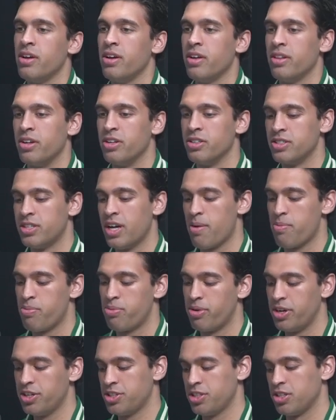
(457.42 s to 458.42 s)
there's that
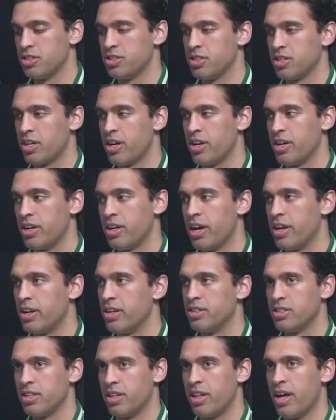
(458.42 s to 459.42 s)
pressure to kind of get
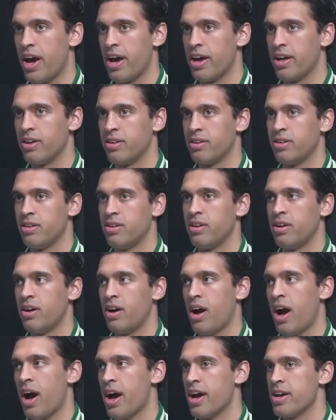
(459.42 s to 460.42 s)
into that
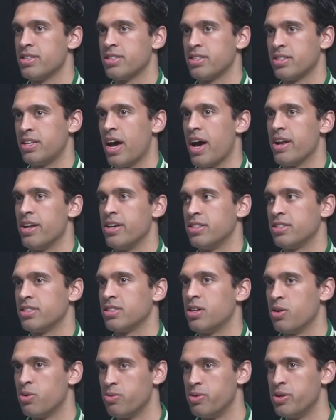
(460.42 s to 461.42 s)
high status
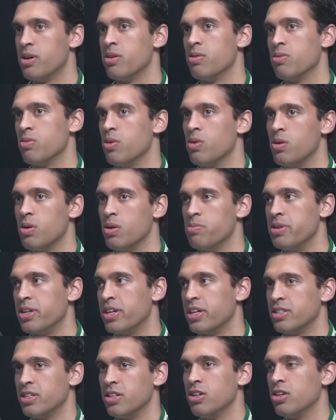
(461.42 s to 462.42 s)
career role
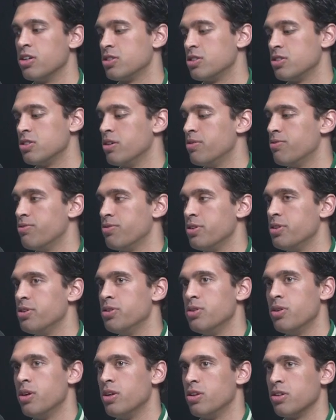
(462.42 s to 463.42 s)
because it looks good for
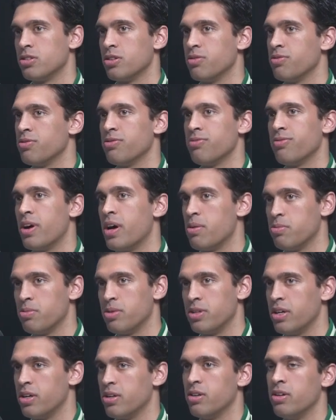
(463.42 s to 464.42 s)
you it looks good for the
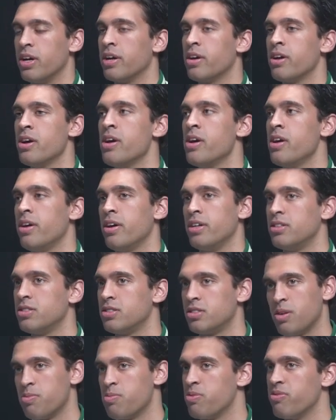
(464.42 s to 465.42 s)
family, like yep.
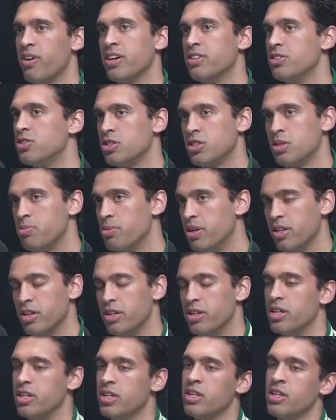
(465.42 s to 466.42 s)
it provides you
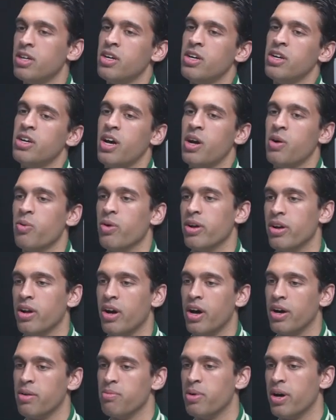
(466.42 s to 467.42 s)
stability and
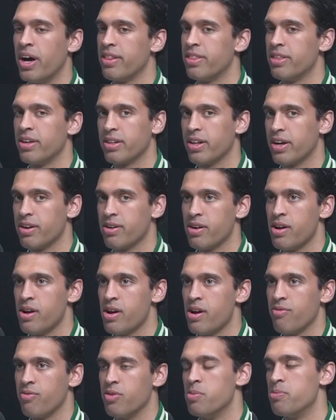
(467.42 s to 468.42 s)
whatnot but i think like
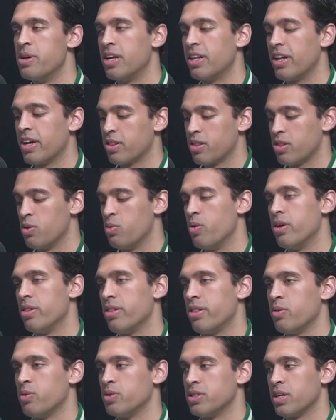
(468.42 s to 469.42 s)
for me like the one
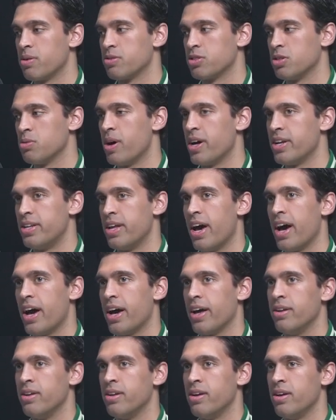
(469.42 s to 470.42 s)
thing was like so my
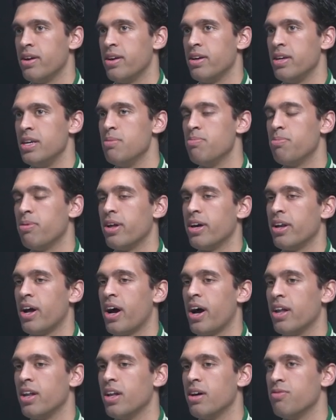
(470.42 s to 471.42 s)
dad he played
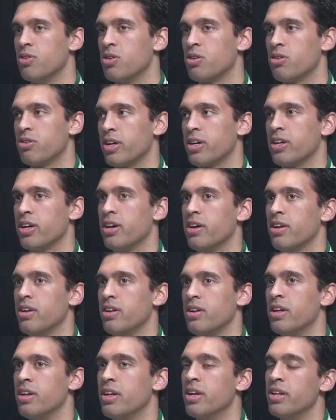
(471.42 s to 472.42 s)
high level cricket
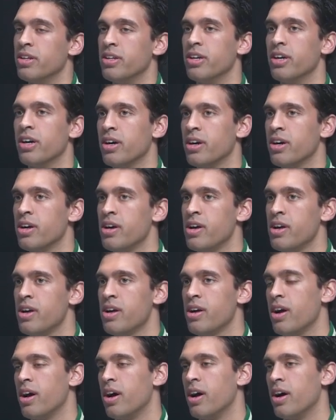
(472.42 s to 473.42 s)
in india oh
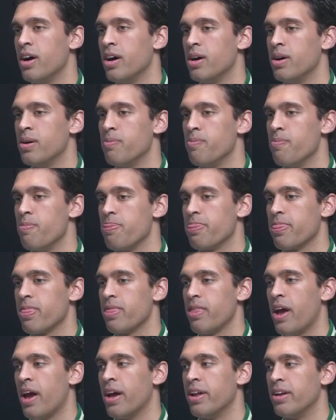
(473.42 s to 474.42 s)
wow um
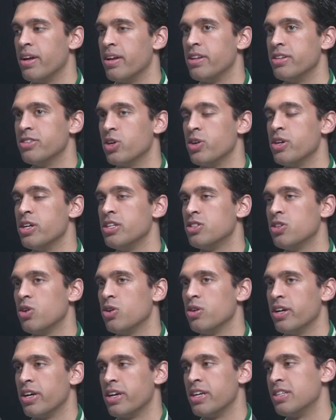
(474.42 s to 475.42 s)
and then so he
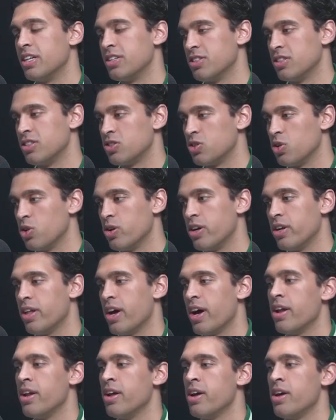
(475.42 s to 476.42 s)
told like he tells a story
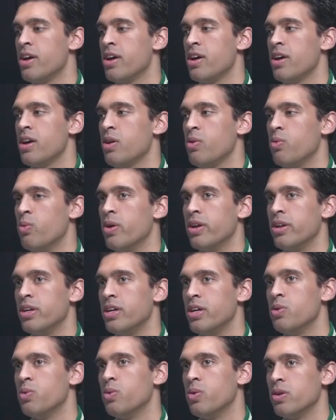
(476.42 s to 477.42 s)
that when
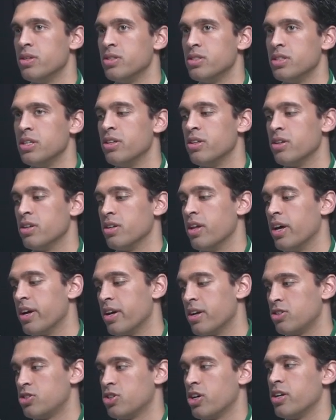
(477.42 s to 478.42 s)
he was either
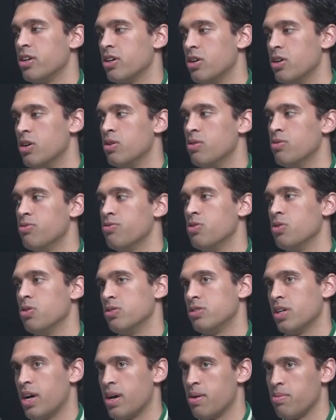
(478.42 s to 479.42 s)
like trying to go
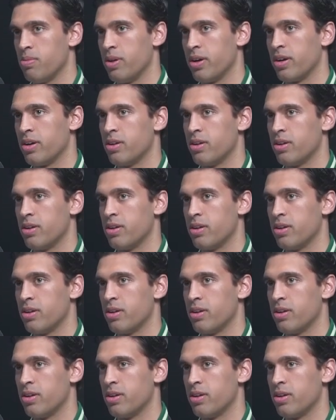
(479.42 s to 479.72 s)
full-time like